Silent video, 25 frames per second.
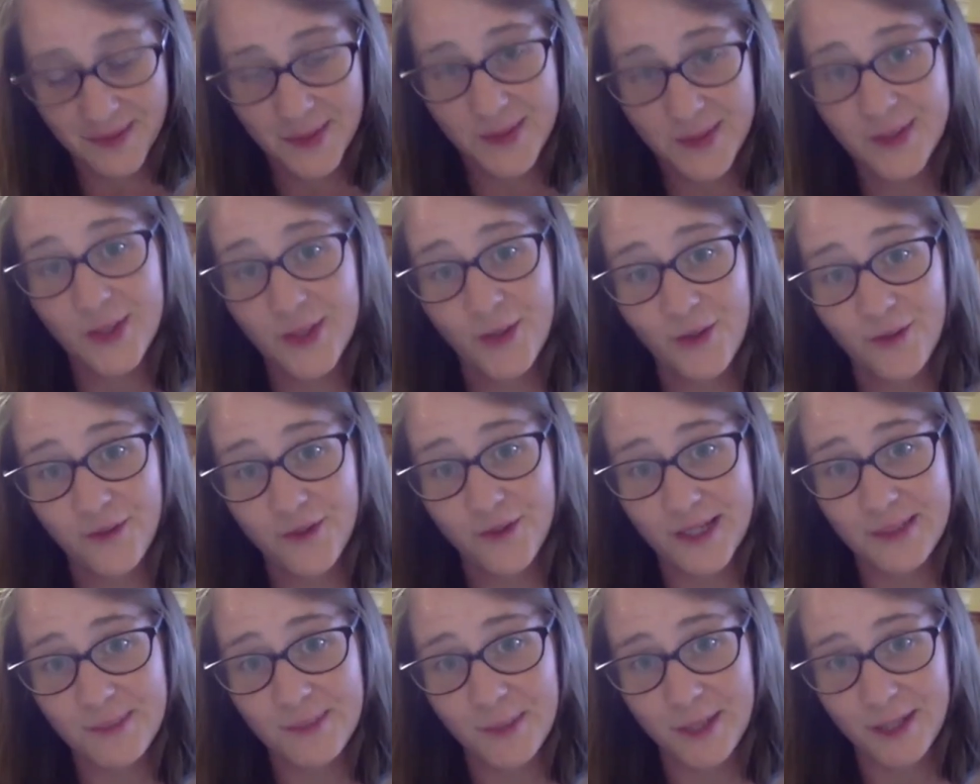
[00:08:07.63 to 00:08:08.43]

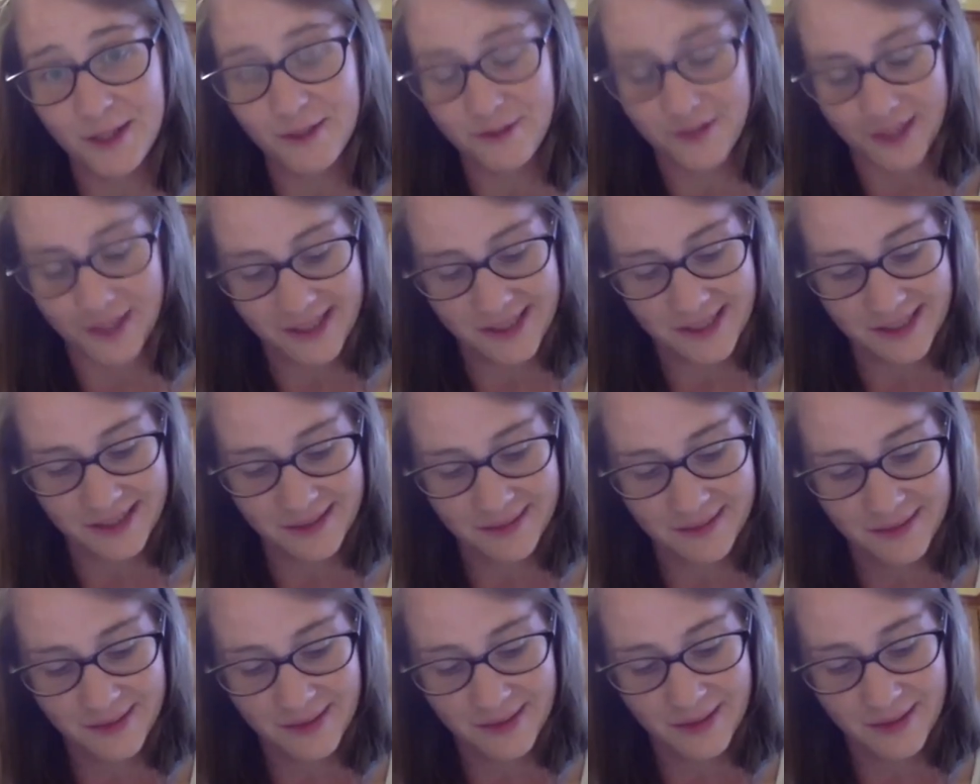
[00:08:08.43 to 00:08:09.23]
Sophie is perfect.
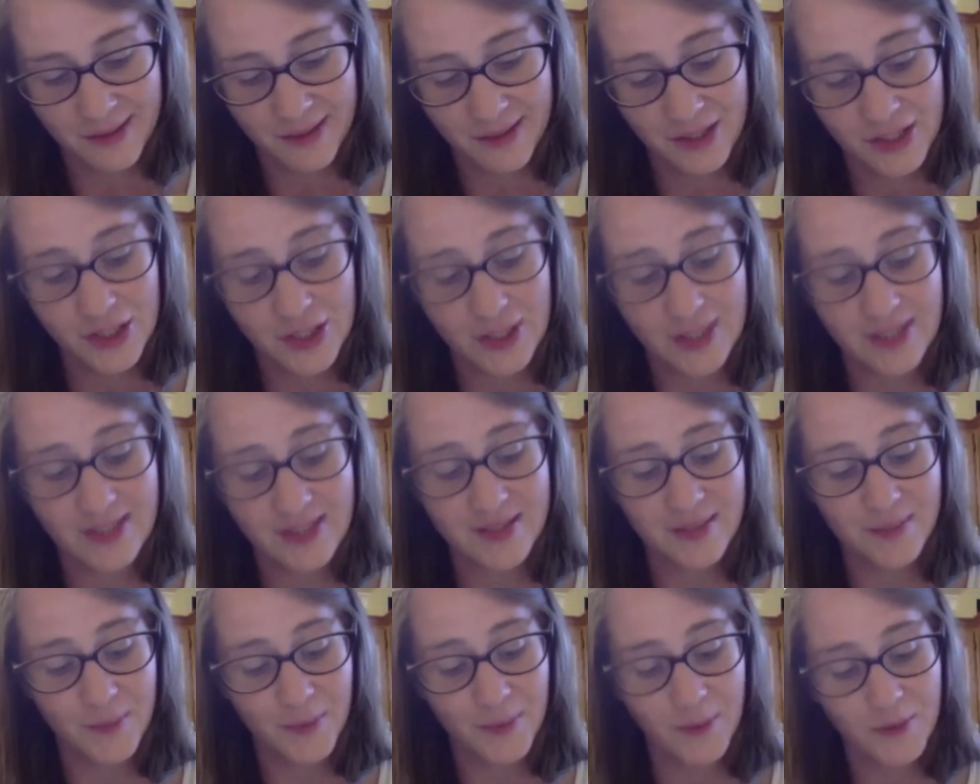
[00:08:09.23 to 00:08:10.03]
She
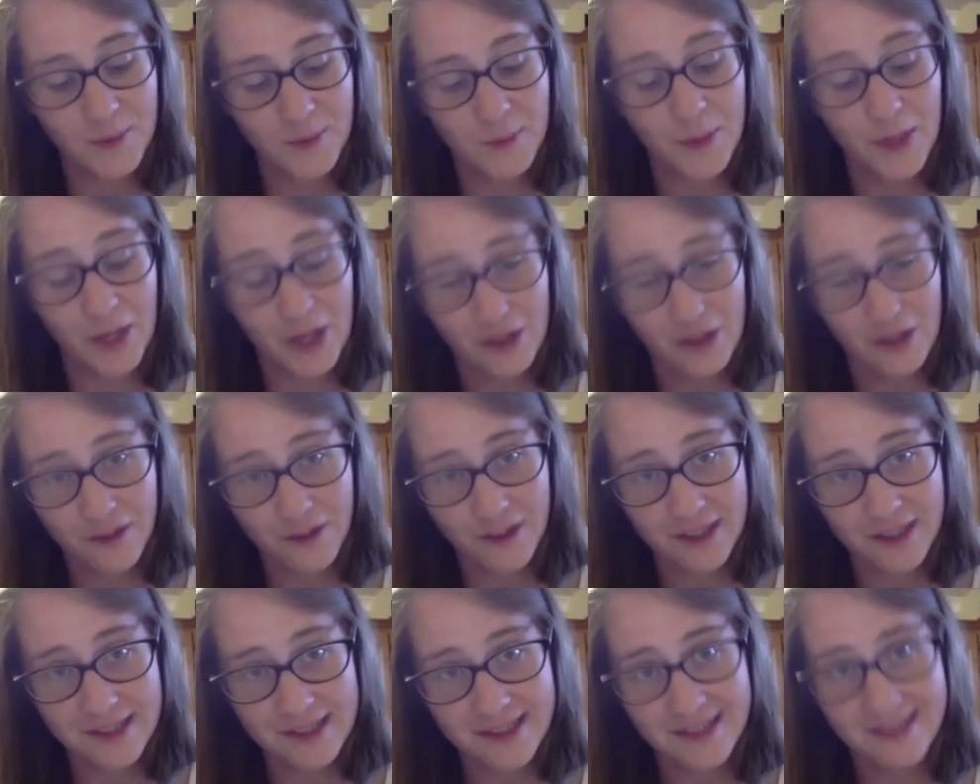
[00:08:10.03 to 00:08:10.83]
is the most
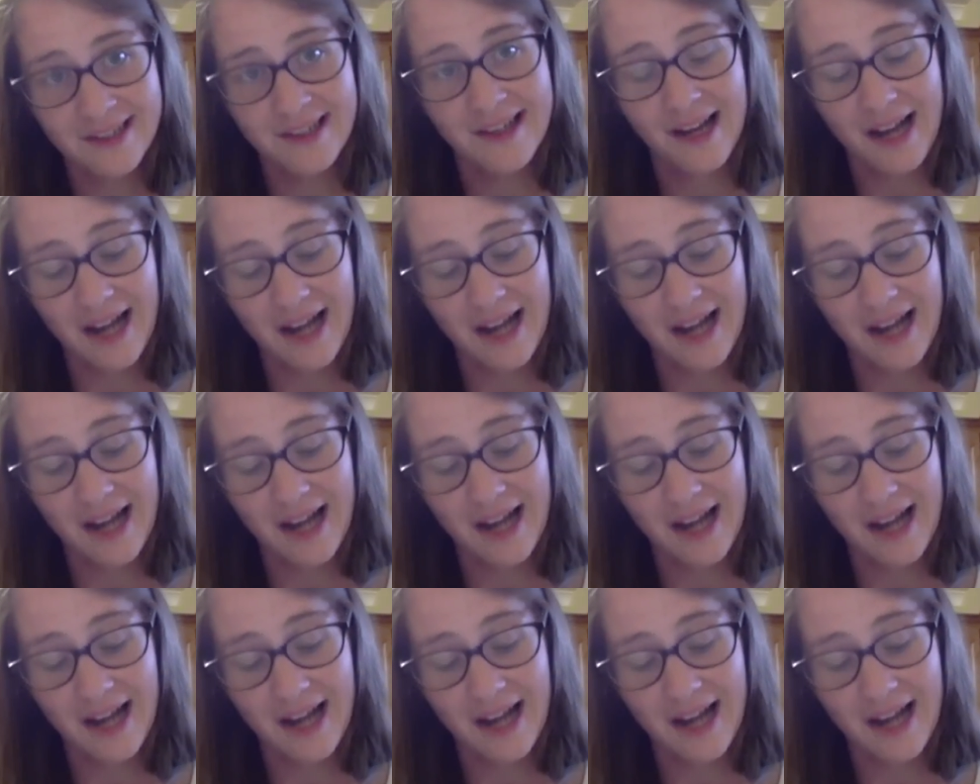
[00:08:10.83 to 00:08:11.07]
perfect,